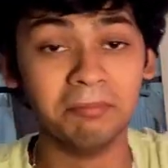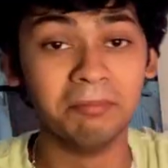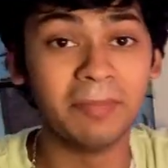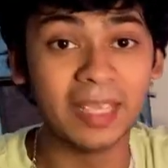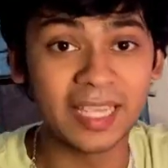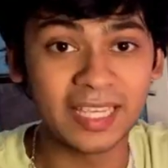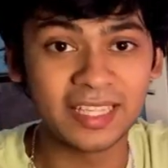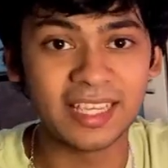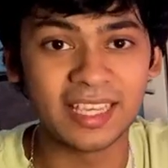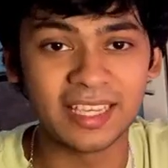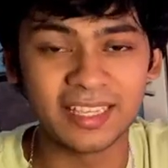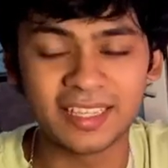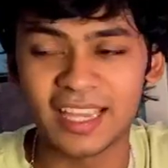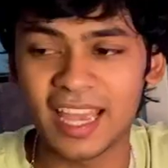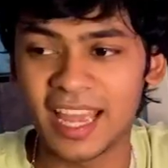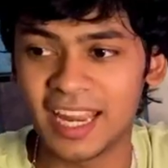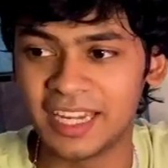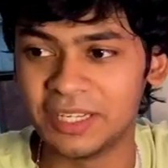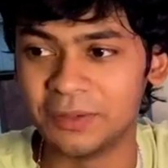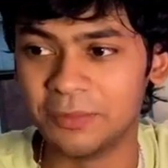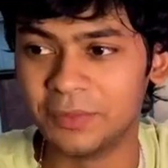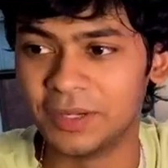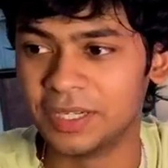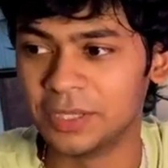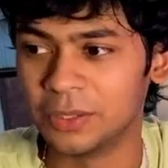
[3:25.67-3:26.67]
making
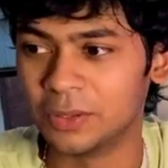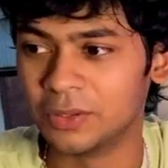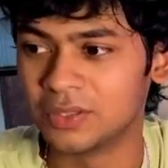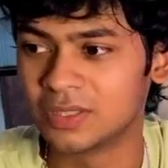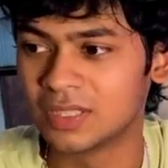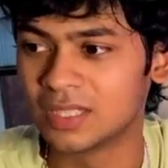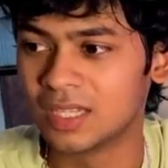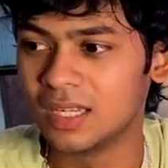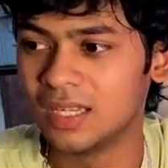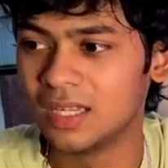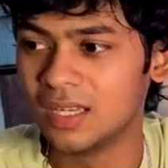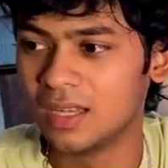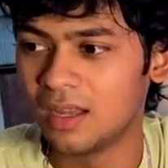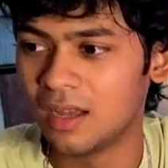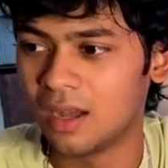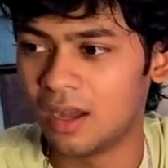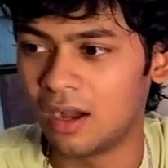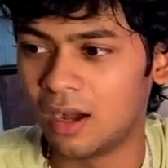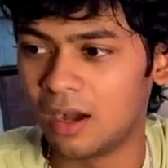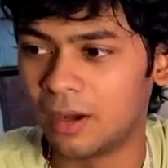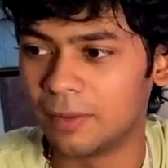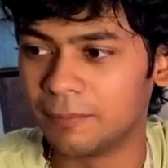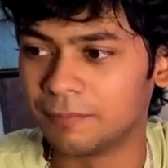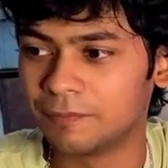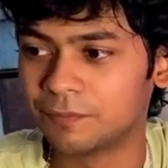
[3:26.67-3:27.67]
any videos.
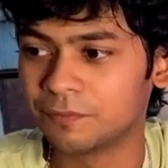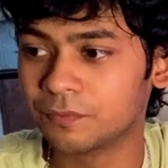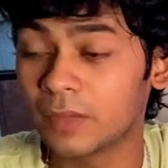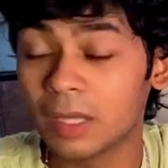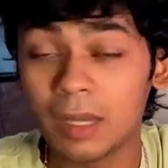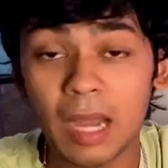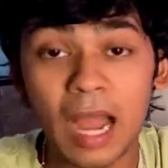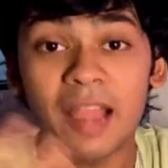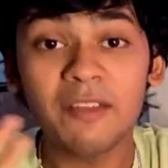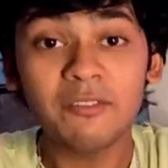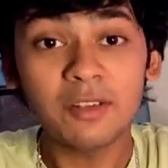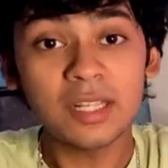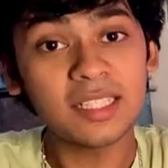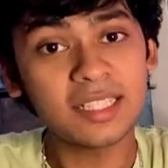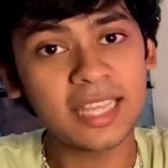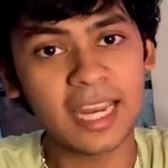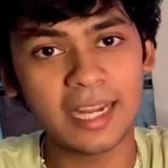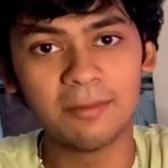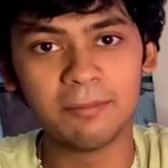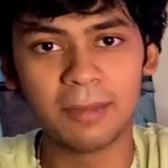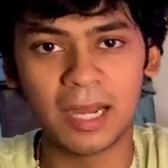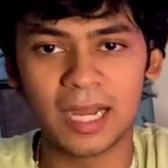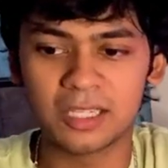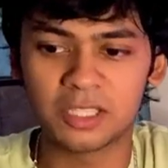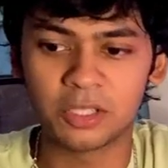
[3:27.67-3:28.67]
Um, I will
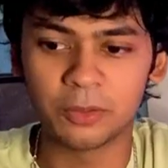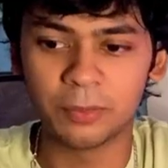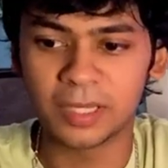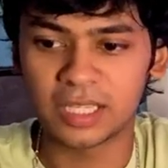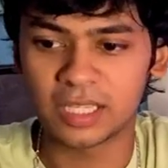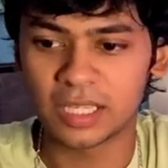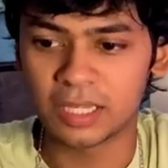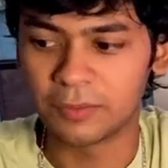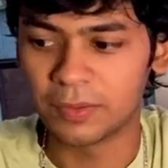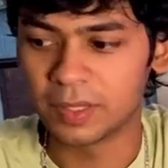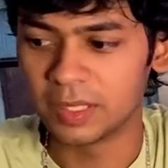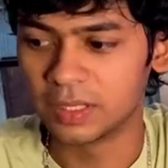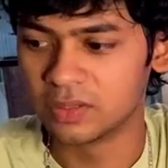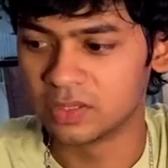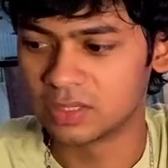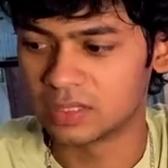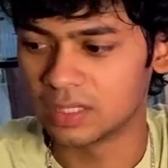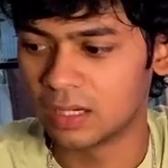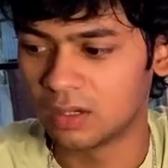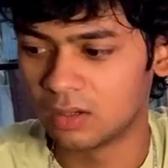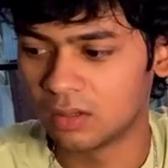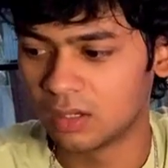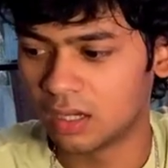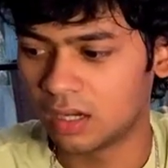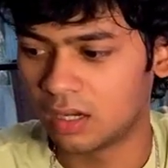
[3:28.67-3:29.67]
get back to making videos
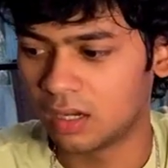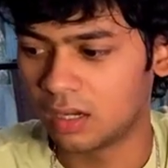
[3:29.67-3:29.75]
now.